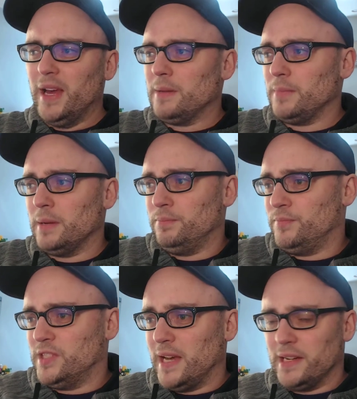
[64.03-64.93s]
I'm
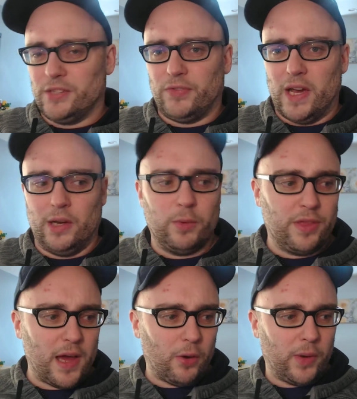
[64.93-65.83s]
satisfied with
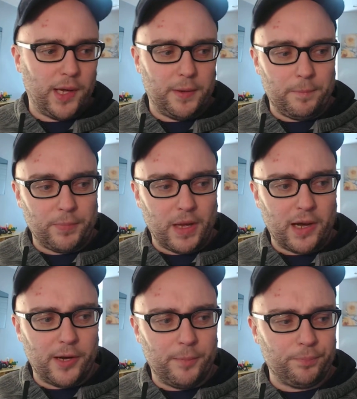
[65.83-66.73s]
that weight.
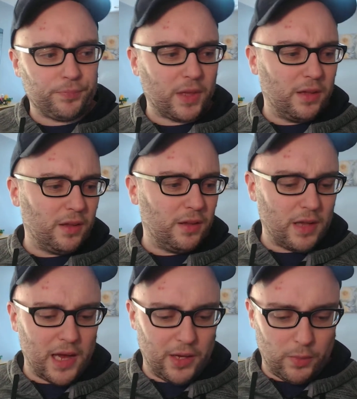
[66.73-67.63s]

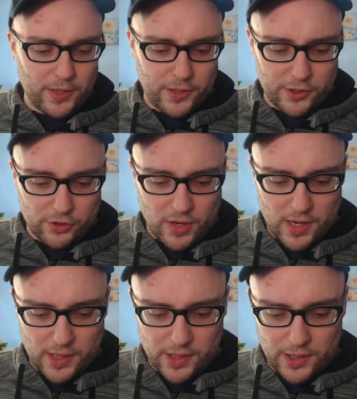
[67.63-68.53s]
I wanted to
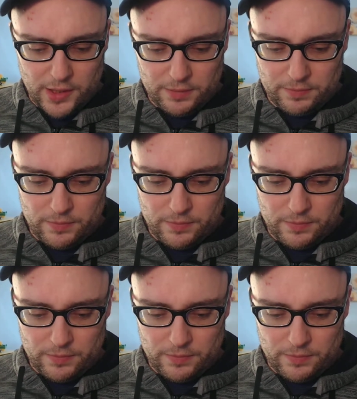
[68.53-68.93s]
try.